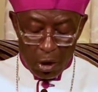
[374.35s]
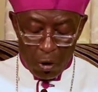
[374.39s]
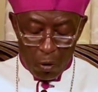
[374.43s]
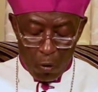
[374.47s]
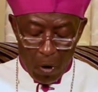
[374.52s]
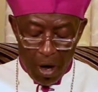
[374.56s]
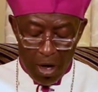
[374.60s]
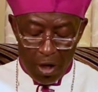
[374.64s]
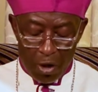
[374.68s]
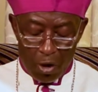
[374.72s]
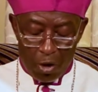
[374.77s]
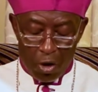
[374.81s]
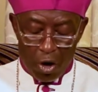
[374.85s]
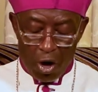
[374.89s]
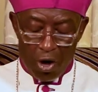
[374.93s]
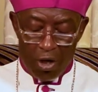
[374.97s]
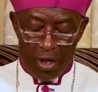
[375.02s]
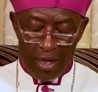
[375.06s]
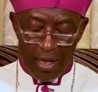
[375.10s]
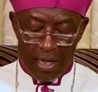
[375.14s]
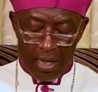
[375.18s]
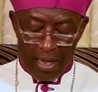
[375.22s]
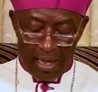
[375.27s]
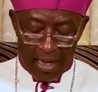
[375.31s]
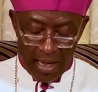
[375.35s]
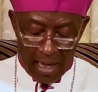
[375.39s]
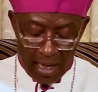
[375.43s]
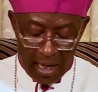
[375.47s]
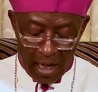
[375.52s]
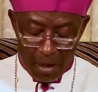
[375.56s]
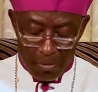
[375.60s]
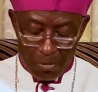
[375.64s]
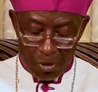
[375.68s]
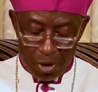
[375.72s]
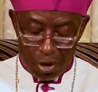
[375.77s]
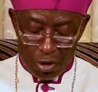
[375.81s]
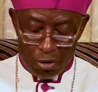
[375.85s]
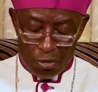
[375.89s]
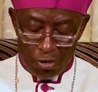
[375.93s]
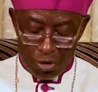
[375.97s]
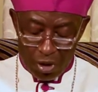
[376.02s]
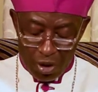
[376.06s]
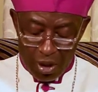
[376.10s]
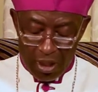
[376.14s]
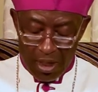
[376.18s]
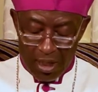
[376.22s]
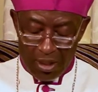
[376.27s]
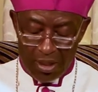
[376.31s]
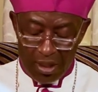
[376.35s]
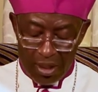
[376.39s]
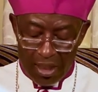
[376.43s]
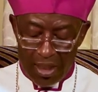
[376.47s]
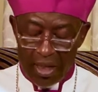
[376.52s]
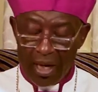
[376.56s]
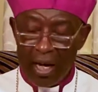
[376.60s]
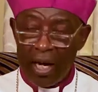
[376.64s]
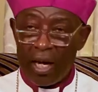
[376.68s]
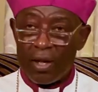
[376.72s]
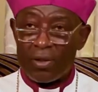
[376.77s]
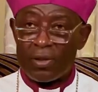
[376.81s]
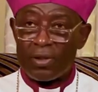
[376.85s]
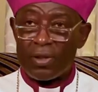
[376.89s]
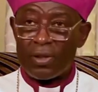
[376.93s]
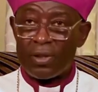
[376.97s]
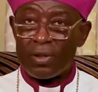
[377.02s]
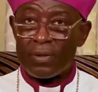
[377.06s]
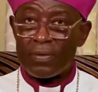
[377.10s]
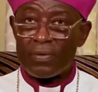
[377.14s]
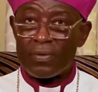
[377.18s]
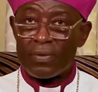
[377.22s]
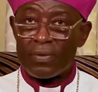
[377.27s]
when God comes to judge the earth,